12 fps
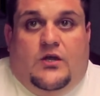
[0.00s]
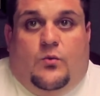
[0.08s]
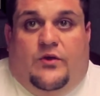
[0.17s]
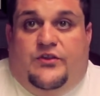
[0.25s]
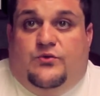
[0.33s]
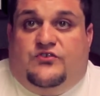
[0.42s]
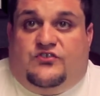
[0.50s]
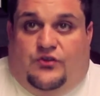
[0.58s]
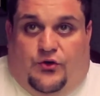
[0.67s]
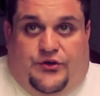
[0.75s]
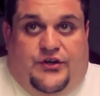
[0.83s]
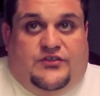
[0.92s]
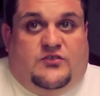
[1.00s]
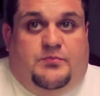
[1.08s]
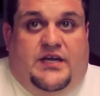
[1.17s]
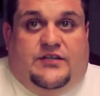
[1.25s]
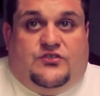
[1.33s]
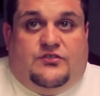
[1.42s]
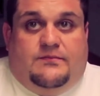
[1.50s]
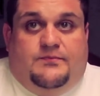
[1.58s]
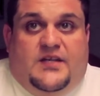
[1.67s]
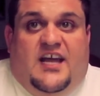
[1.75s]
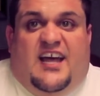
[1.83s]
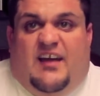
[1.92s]
whether you slur your speech,
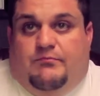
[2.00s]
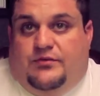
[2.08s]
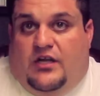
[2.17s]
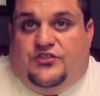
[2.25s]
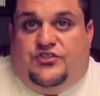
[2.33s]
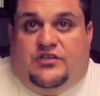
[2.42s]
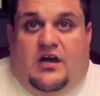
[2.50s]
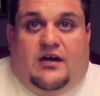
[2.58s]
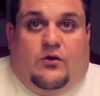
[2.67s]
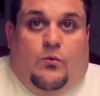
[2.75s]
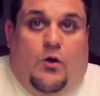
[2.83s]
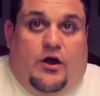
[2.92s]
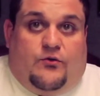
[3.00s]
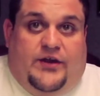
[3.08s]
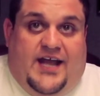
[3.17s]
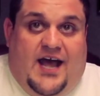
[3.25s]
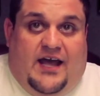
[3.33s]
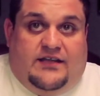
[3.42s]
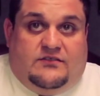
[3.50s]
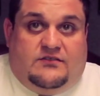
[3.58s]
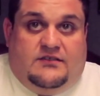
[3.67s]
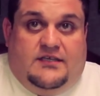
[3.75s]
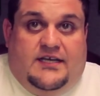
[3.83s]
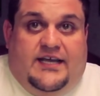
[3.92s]
have bloodshot or watery
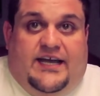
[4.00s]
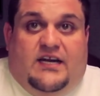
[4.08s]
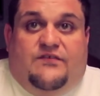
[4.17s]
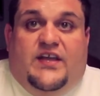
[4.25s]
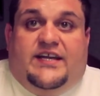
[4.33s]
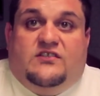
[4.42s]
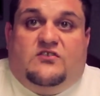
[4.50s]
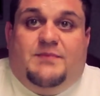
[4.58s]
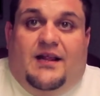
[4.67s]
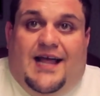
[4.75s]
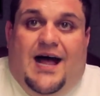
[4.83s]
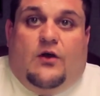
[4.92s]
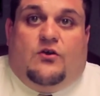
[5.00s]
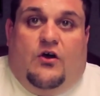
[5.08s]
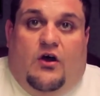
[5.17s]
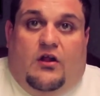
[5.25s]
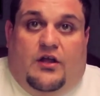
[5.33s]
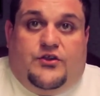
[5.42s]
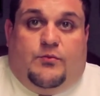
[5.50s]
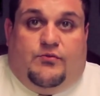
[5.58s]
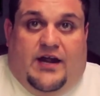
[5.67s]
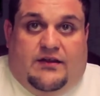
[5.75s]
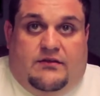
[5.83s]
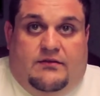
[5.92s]
eyes, and if they can smell alcohol on your
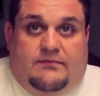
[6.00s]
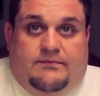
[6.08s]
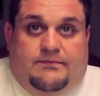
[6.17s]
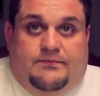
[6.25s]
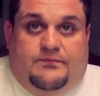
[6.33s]
breath.